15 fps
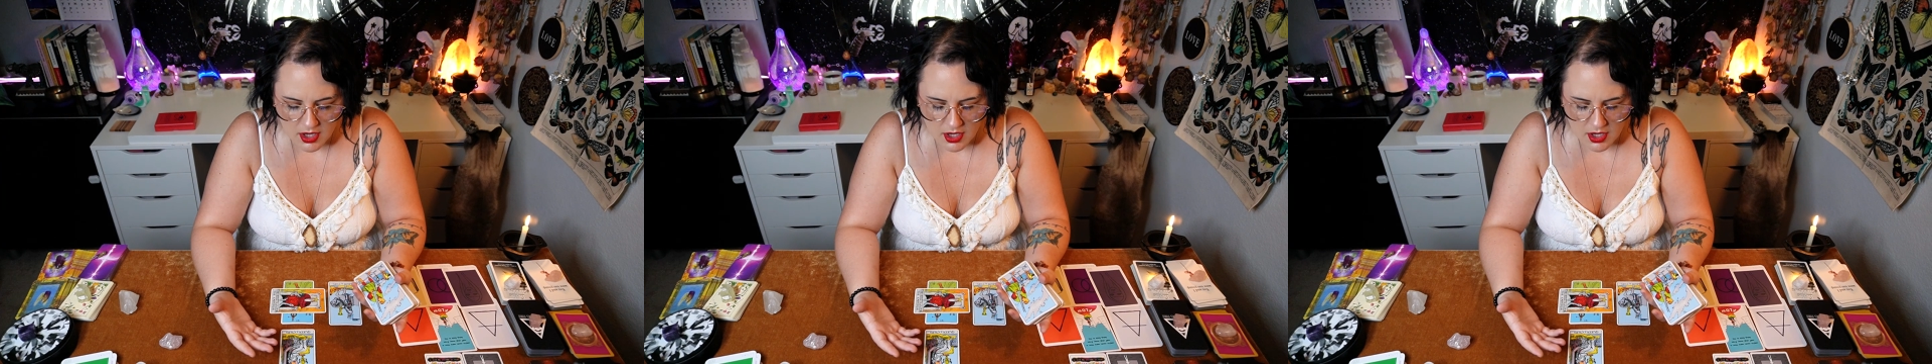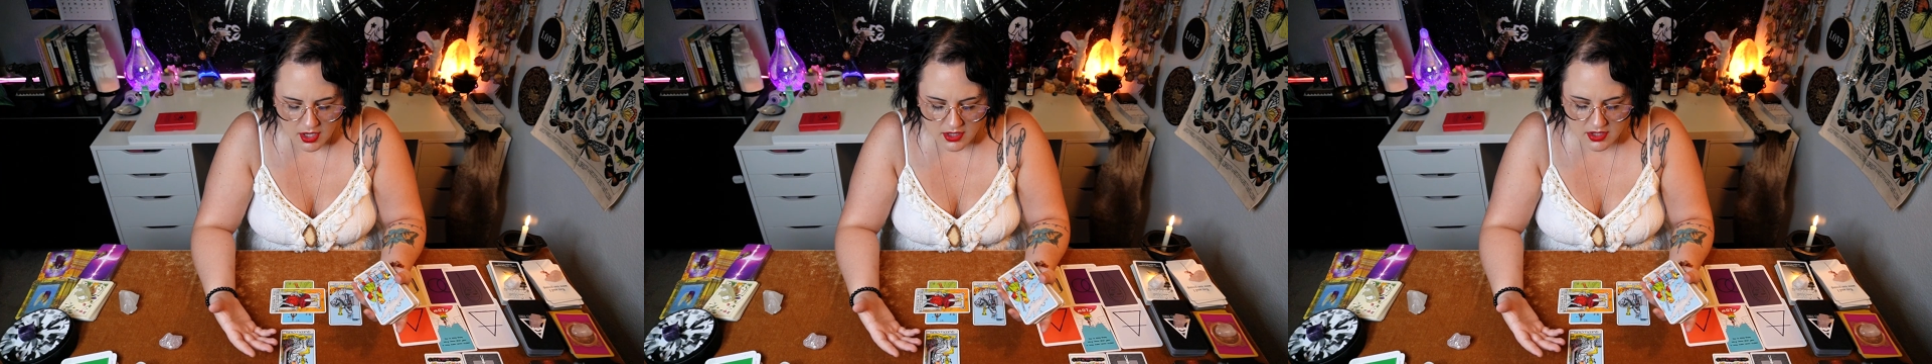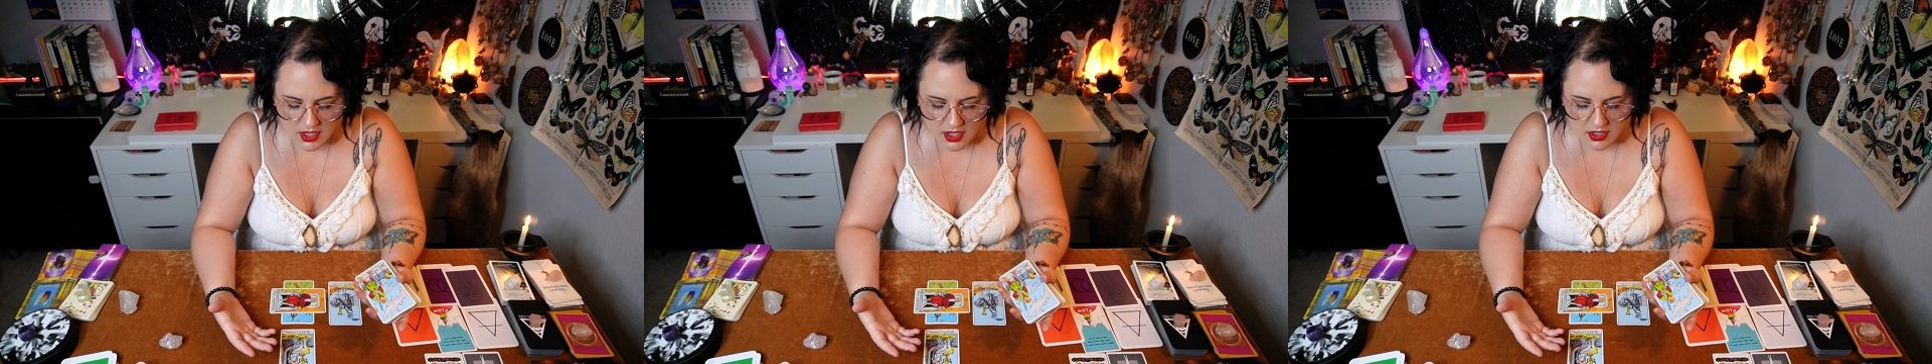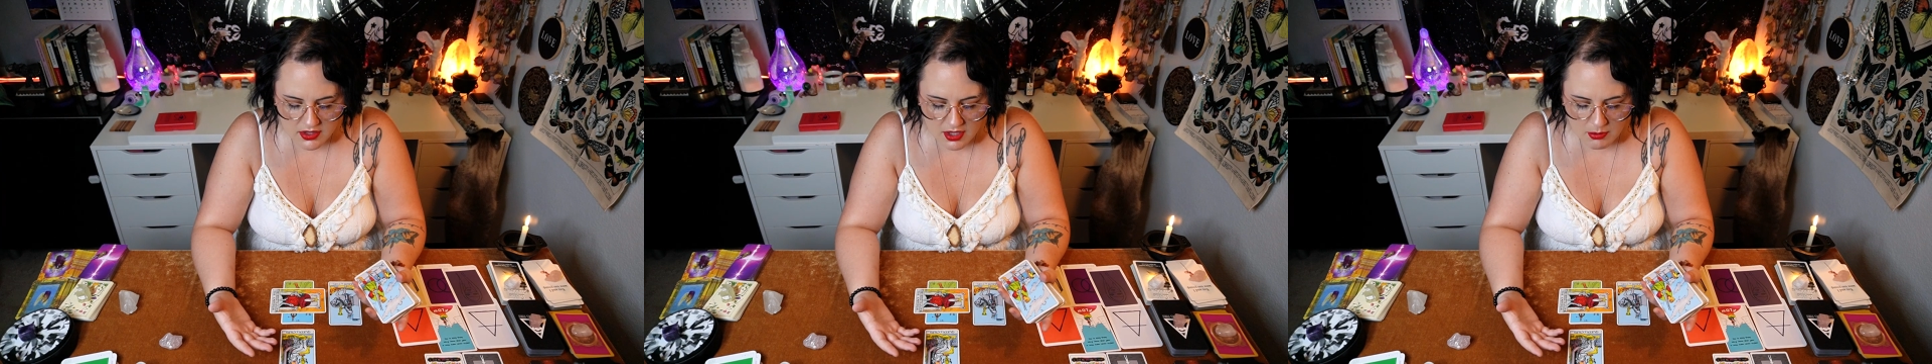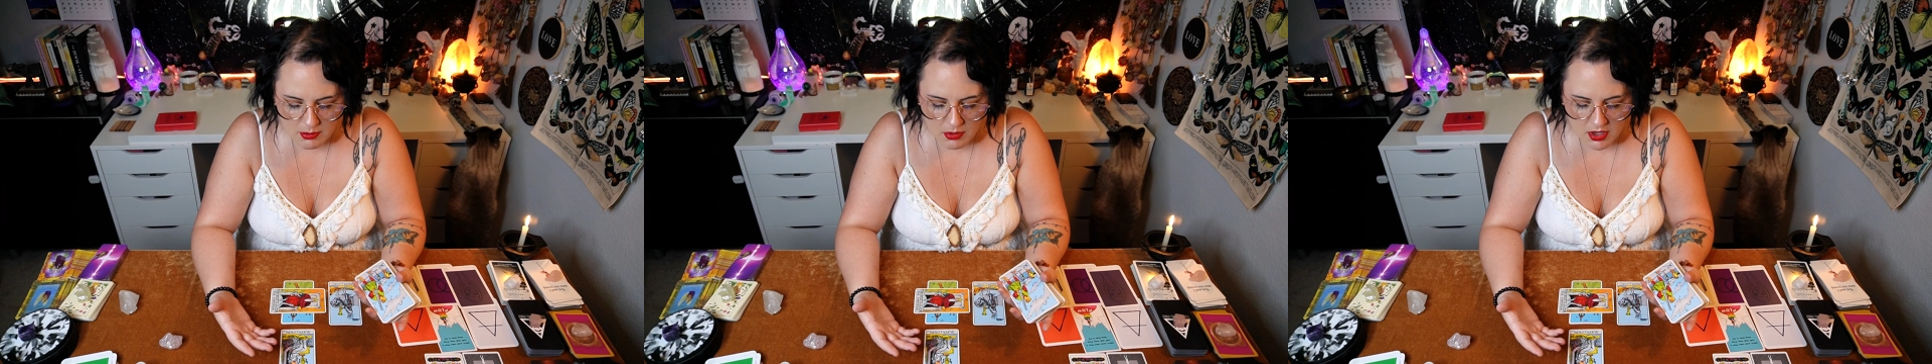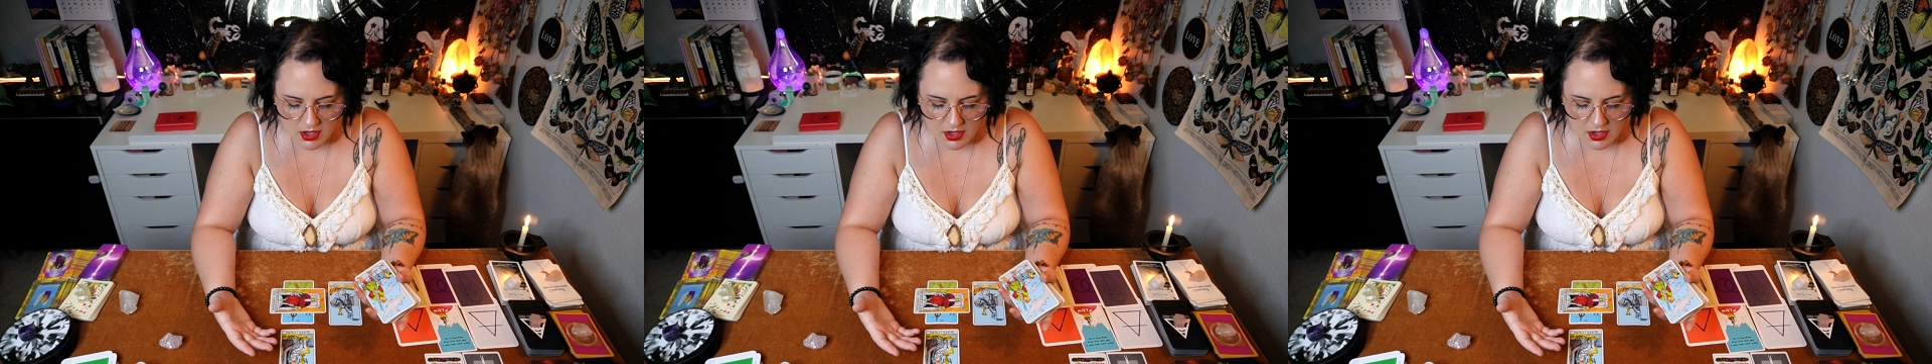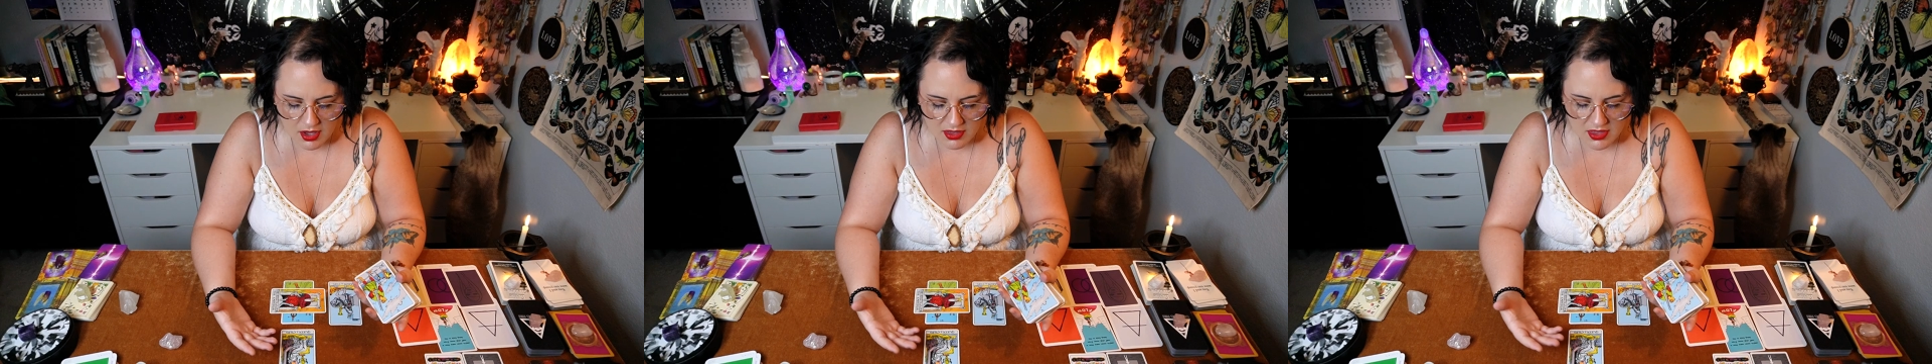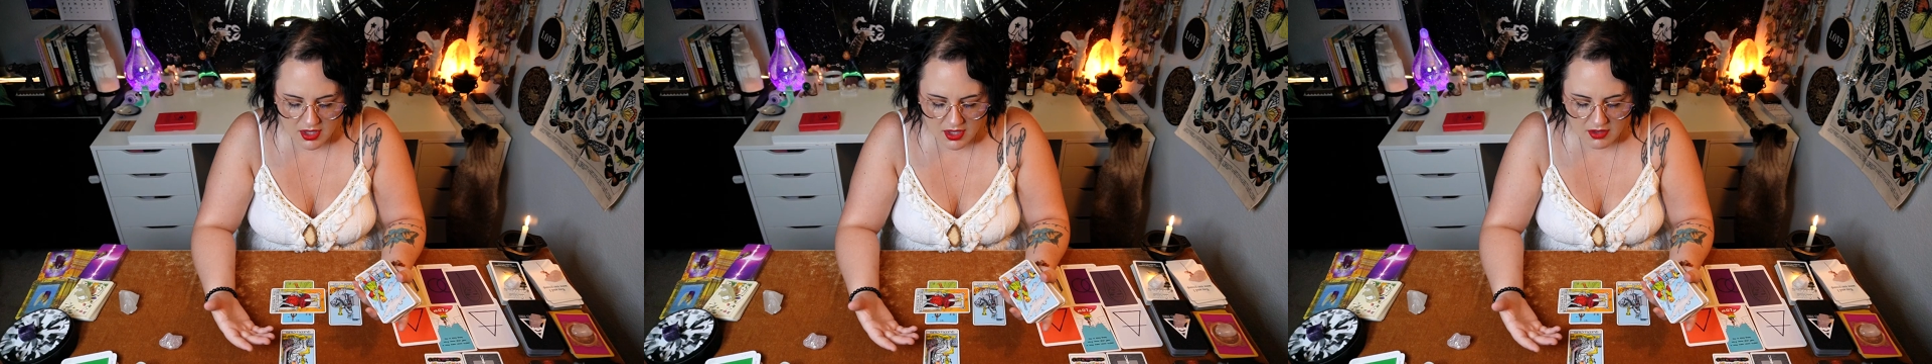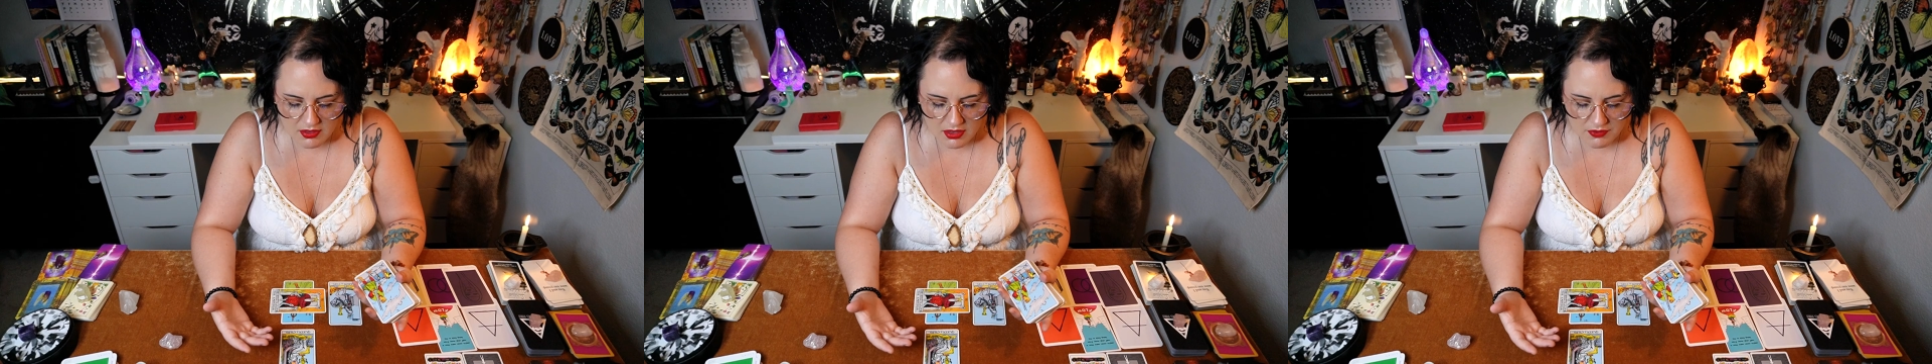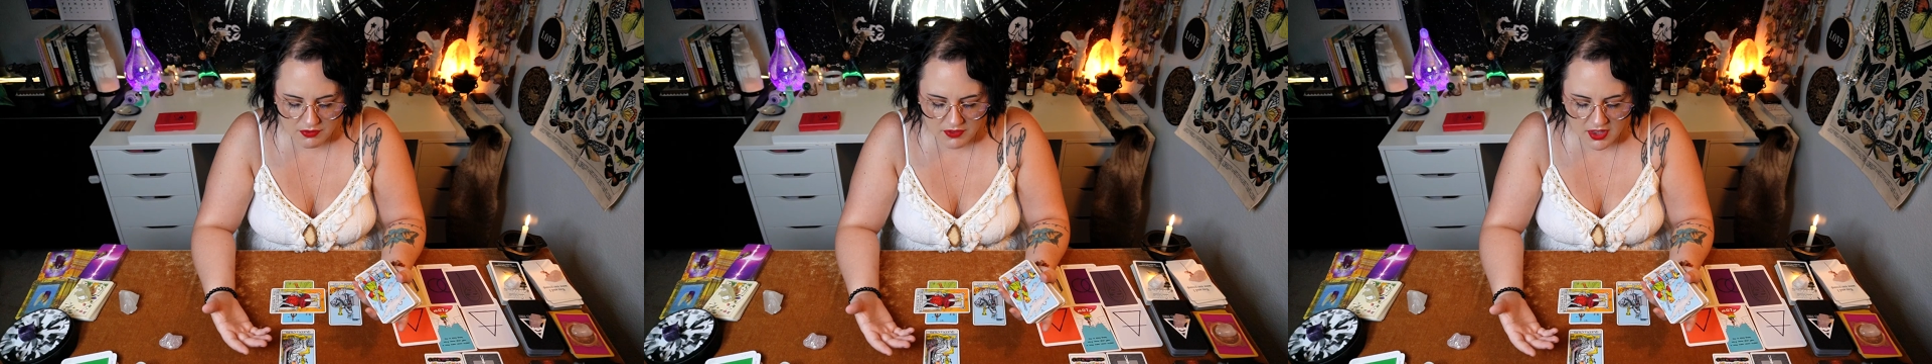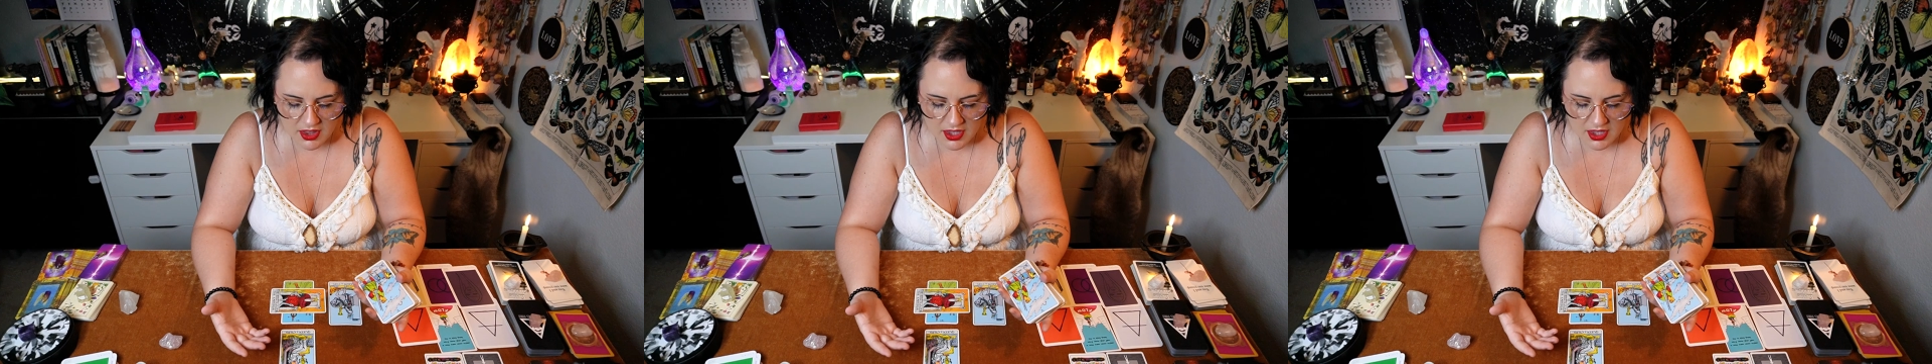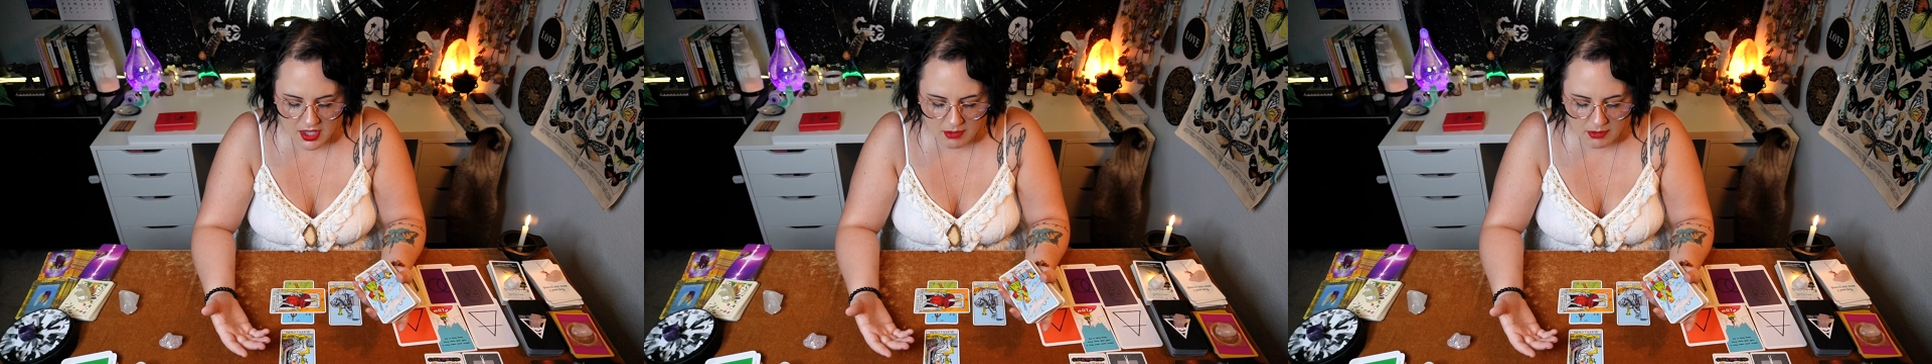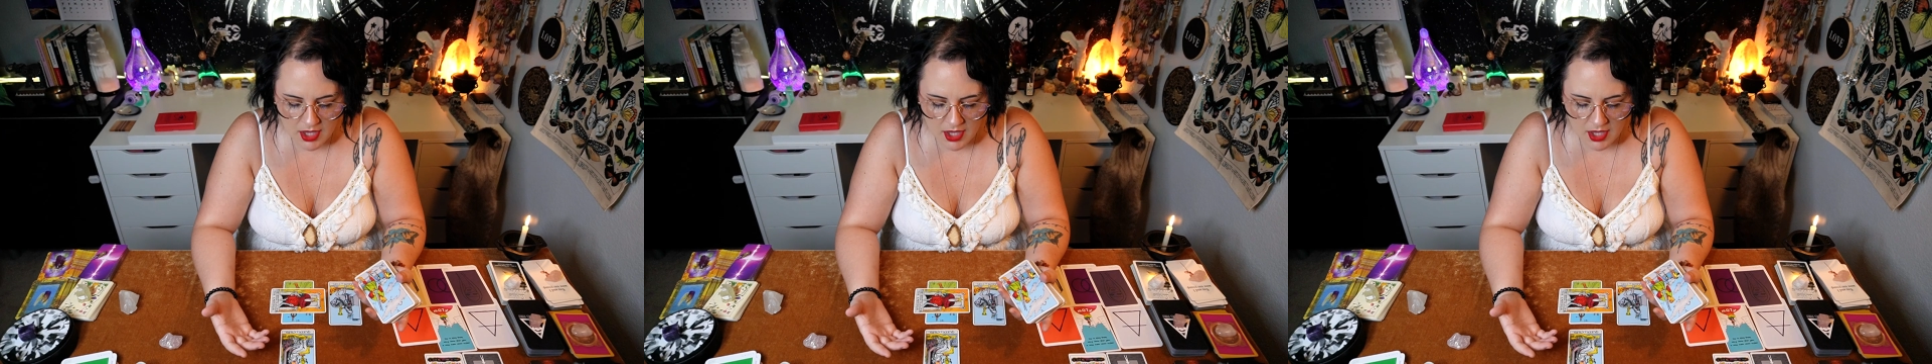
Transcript: It's like the feeling I'm